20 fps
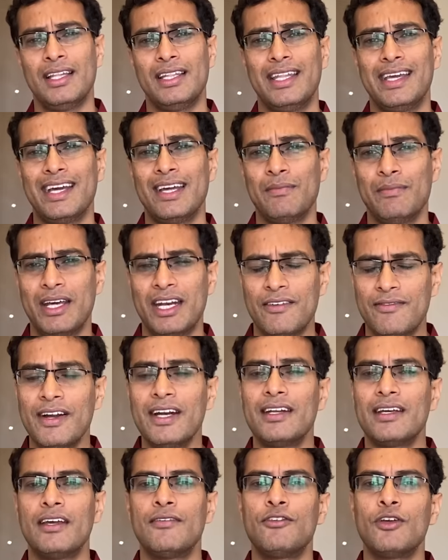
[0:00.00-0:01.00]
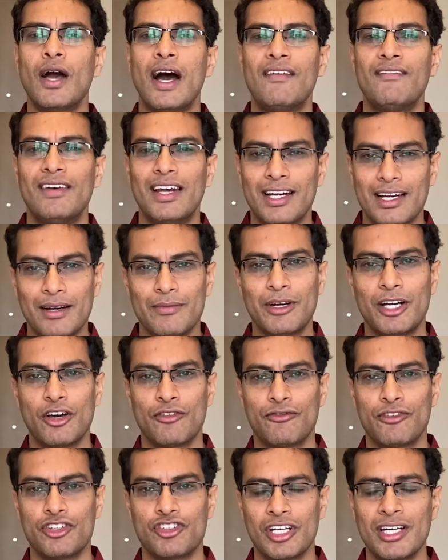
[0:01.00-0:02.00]
They can benefit if you have little bit
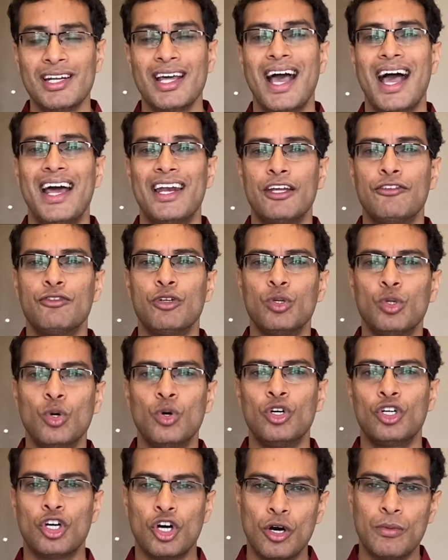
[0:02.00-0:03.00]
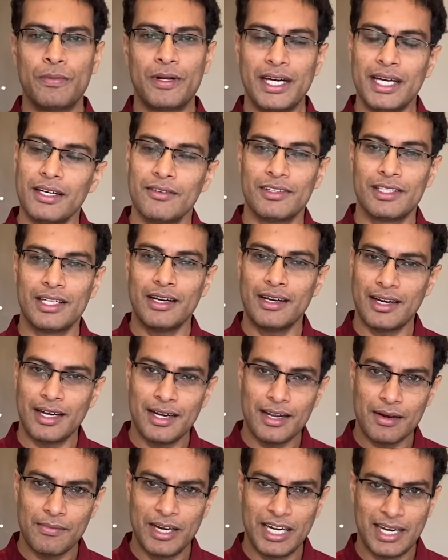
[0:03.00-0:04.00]
of vision and if you don't operate with a
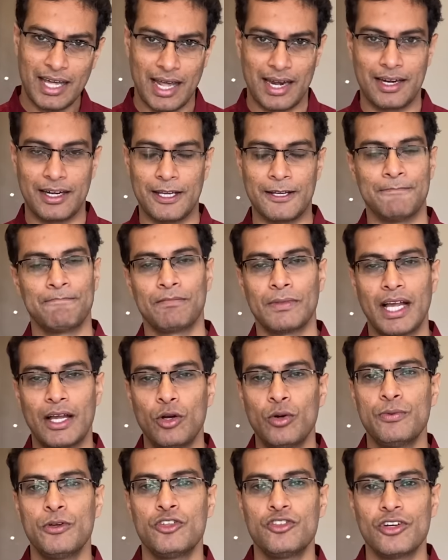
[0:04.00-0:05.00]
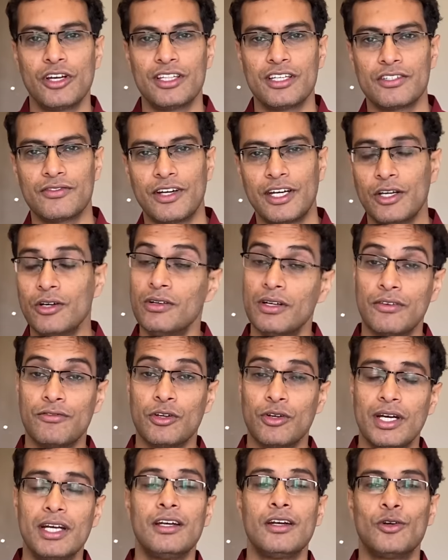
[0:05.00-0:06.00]
trader mentality. I hope you enjoyed this video. If
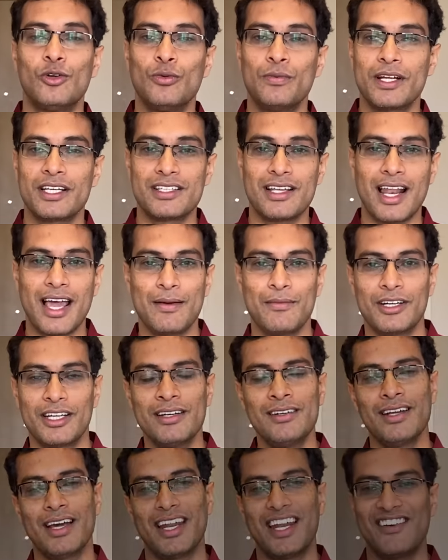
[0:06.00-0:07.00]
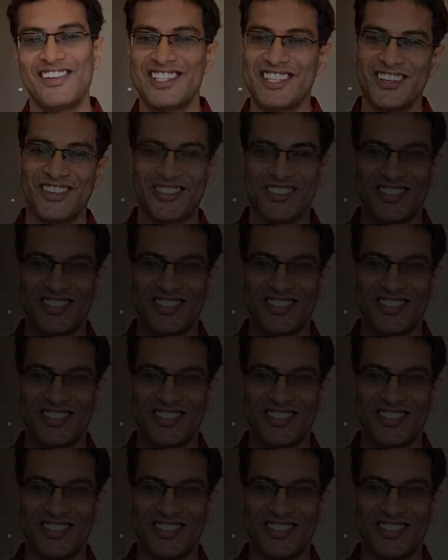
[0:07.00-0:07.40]
you did, do press the like button and I will see you